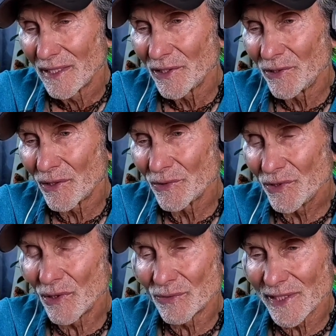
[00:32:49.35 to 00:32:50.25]

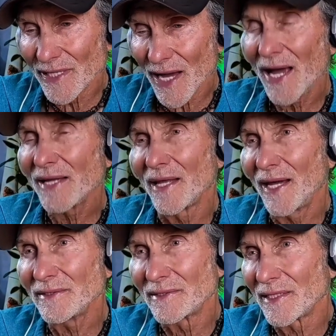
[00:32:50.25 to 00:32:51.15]
you don't deny
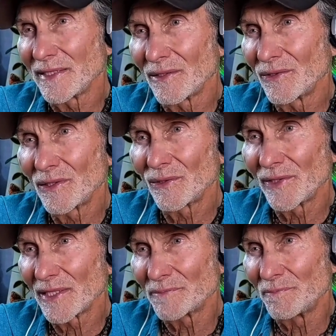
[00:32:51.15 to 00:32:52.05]
that and say, no,
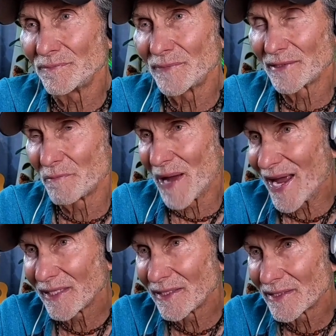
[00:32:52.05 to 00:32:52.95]
that's
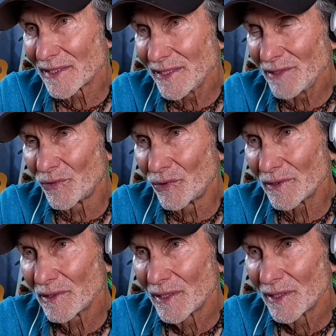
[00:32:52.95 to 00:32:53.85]
bad, that's evil.